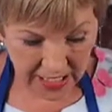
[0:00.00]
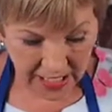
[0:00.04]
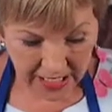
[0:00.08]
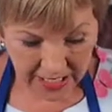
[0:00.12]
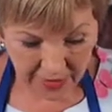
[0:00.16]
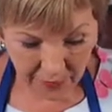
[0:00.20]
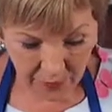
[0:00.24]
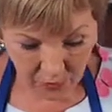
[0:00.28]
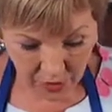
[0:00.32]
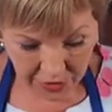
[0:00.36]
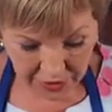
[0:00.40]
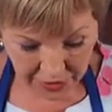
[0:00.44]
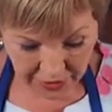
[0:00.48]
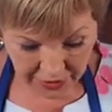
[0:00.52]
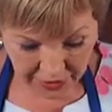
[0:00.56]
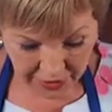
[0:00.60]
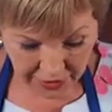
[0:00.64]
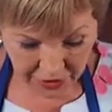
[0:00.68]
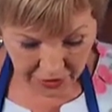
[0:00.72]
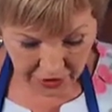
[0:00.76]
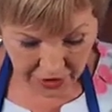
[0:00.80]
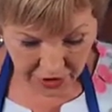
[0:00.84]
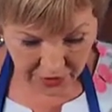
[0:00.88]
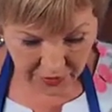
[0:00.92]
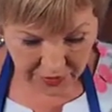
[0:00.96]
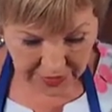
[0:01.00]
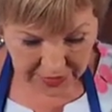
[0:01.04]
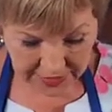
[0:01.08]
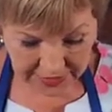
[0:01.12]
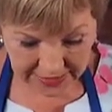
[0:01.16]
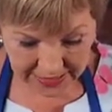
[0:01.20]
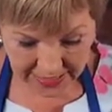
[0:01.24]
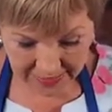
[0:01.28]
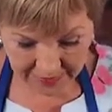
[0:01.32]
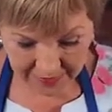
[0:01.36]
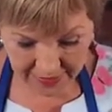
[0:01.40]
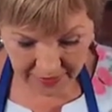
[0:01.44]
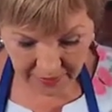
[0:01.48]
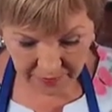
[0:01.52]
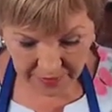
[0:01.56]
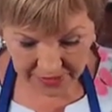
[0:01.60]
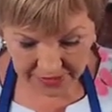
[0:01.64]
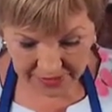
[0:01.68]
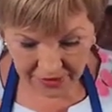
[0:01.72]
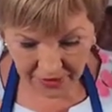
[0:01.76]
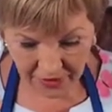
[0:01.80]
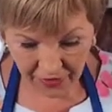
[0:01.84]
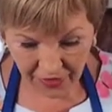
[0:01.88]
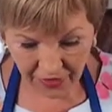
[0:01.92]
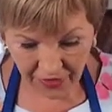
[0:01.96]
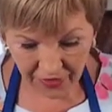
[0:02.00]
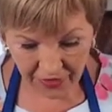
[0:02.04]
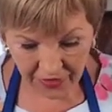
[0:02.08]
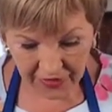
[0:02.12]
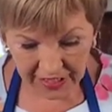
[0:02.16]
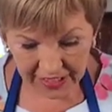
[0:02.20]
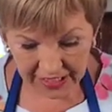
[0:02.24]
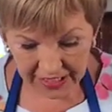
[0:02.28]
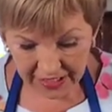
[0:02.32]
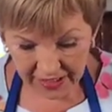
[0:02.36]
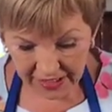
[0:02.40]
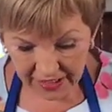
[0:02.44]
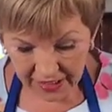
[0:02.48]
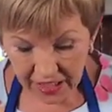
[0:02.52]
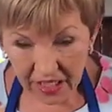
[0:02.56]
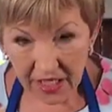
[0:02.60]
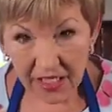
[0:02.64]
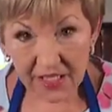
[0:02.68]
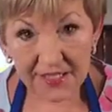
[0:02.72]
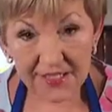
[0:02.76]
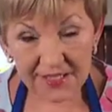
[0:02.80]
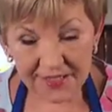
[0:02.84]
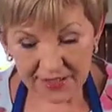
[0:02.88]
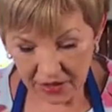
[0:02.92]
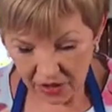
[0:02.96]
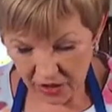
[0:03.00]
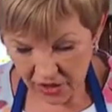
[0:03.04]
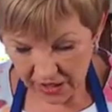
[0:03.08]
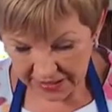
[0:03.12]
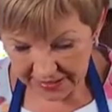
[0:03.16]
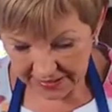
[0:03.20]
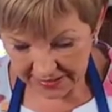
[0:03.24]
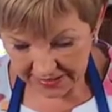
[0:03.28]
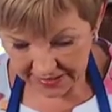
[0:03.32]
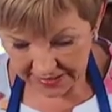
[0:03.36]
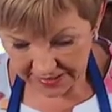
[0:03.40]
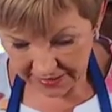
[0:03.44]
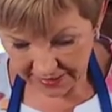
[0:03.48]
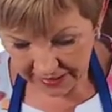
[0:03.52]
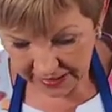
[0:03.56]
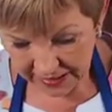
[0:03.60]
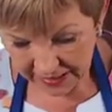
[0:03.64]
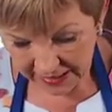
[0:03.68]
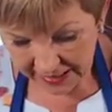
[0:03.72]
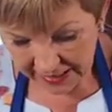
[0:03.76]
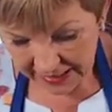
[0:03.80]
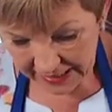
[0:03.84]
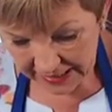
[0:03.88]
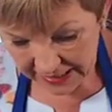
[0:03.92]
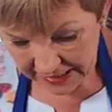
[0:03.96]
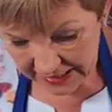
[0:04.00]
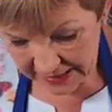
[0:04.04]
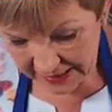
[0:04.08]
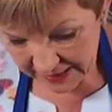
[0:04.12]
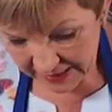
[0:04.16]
And what you're going to do is cut them into thin slices, okay?